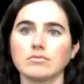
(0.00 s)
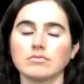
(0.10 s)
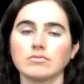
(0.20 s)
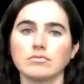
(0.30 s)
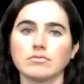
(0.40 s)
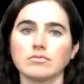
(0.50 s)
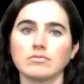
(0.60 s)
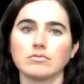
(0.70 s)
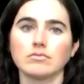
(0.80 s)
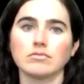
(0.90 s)

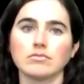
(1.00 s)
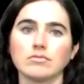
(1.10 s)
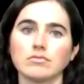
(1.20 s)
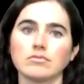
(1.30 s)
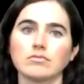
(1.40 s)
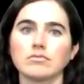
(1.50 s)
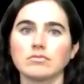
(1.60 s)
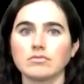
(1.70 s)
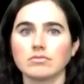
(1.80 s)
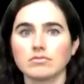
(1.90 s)

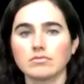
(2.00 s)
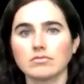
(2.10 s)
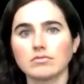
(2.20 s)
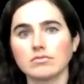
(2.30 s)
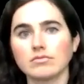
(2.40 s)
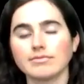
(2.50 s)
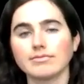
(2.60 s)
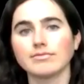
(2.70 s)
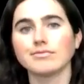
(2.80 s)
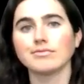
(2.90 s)

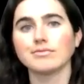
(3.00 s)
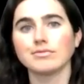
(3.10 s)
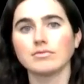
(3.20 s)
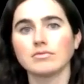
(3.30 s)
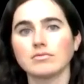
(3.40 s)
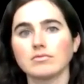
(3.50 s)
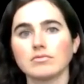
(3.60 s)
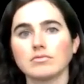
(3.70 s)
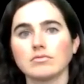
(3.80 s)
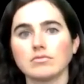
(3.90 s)

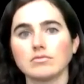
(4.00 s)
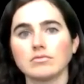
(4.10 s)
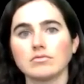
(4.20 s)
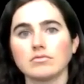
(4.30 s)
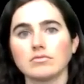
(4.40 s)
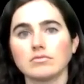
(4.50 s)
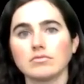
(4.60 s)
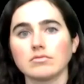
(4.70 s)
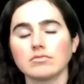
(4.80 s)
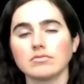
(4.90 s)

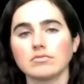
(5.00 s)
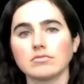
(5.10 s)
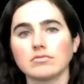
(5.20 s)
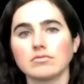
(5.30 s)
(silent)